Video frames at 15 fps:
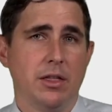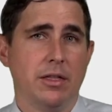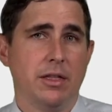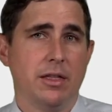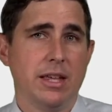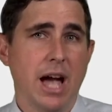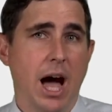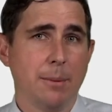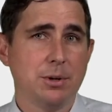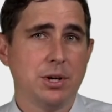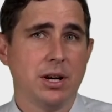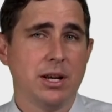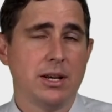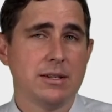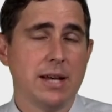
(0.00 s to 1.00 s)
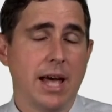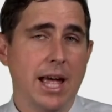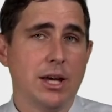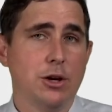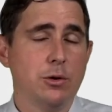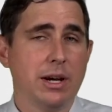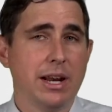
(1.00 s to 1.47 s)
The option is, hey,
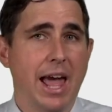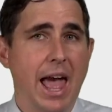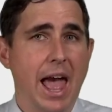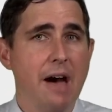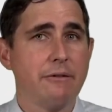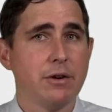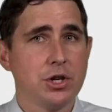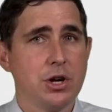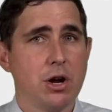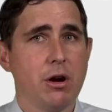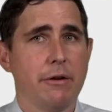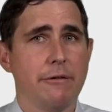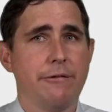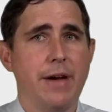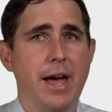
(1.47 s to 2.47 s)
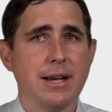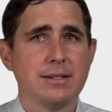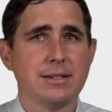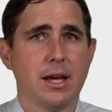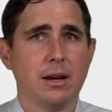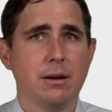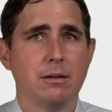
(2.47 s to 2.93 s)
you can have a share of
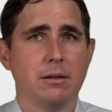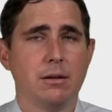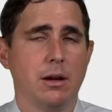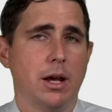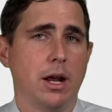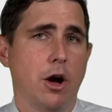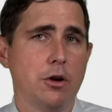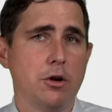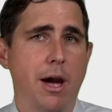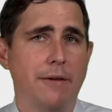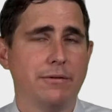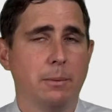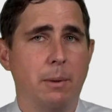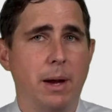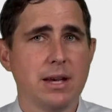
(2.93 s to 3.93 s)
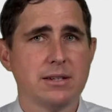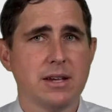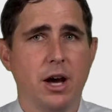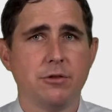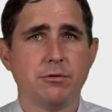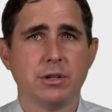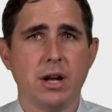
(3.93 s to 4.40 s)
FactSet and all you have to pay is
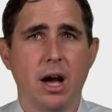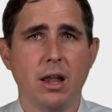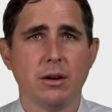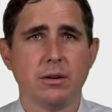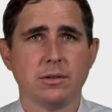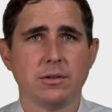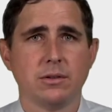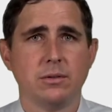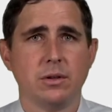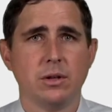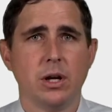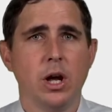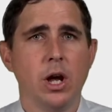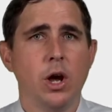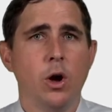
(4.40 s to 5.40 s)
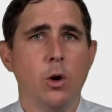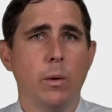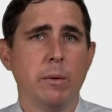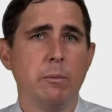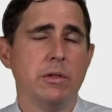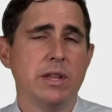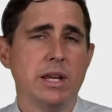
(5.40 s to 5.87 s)
$100. When
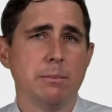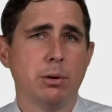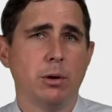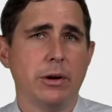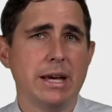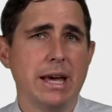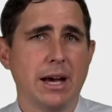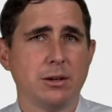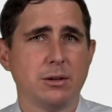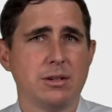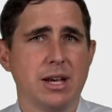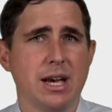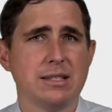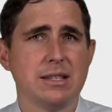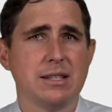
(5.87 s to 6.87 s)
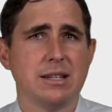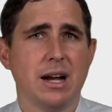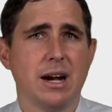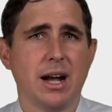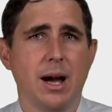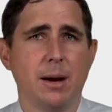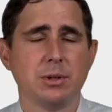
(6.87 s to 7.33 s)
would the employee exercise the
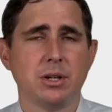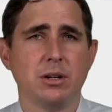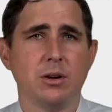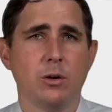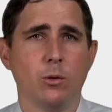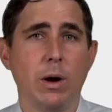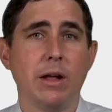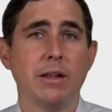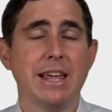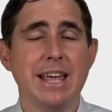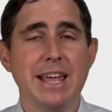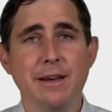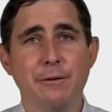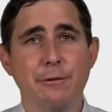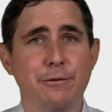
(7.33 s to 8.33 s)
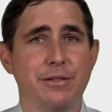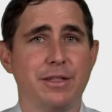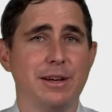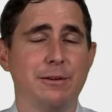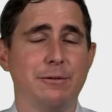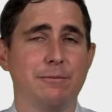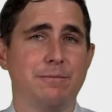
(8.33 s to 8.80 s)
stock option? Well, if
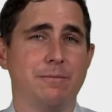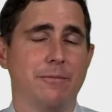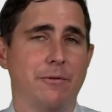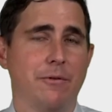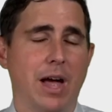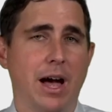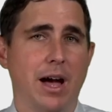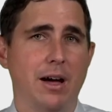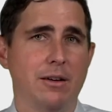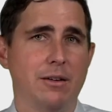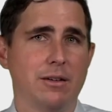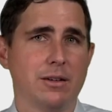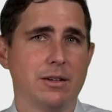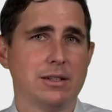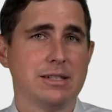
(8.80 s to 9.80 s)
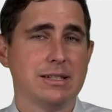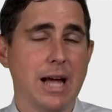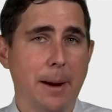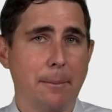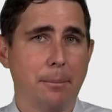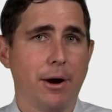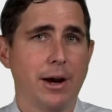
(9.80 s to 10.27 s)
the uh,
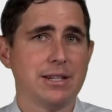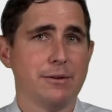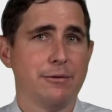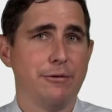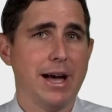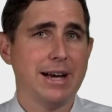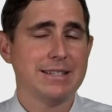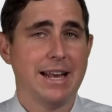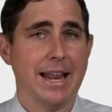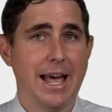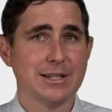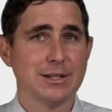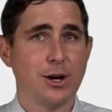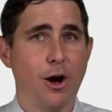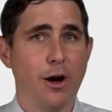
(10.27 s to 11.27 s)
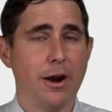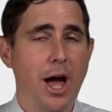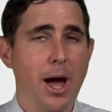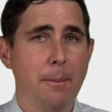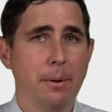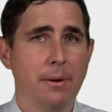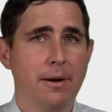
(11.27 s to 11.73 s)
stock price of FactSet has gone up